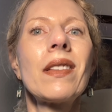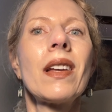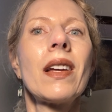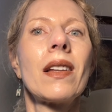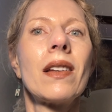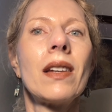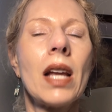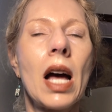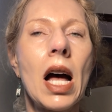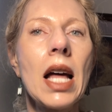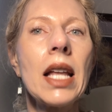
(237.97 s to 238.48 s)

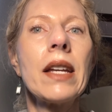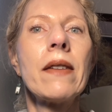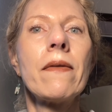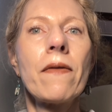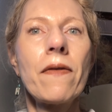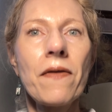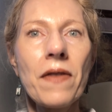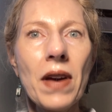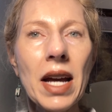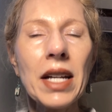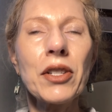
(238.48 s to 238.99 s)

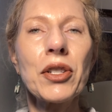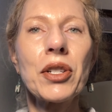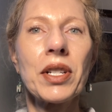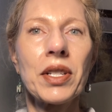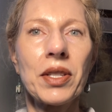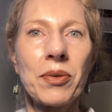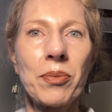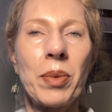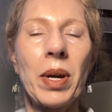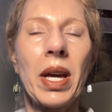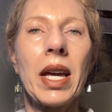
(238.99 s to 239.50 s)
non-infectious
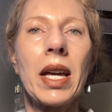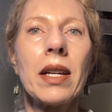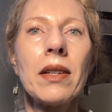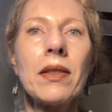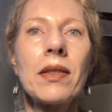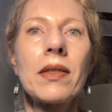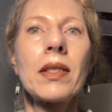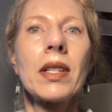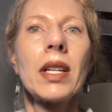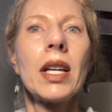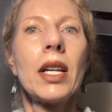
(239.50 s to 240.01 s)
base